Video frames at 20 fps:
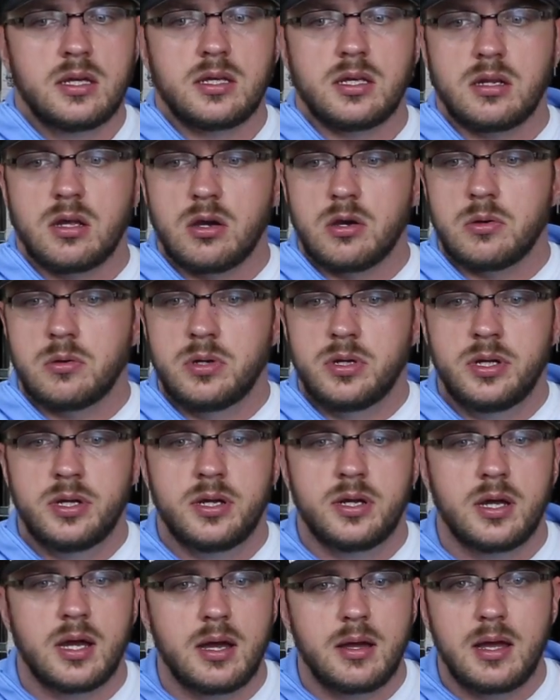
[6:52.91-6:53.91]

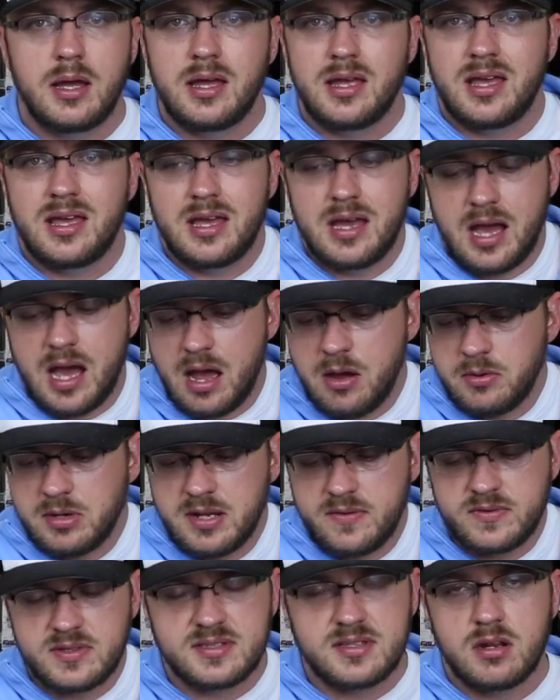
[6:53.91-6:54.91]
I would
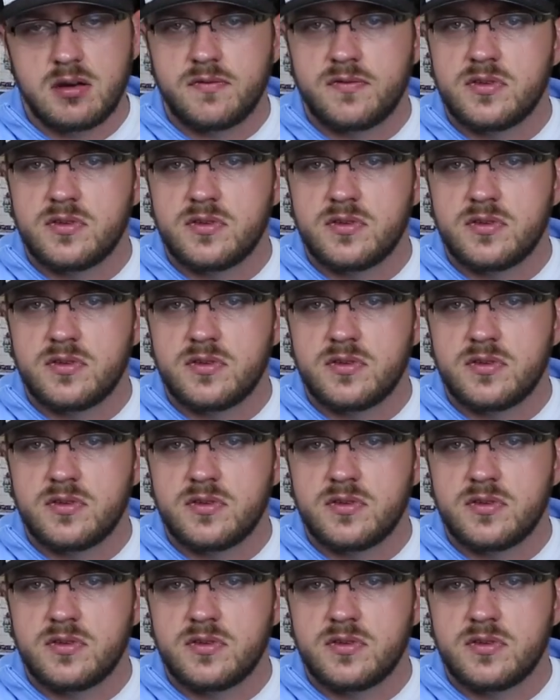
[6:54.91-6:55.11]
even settle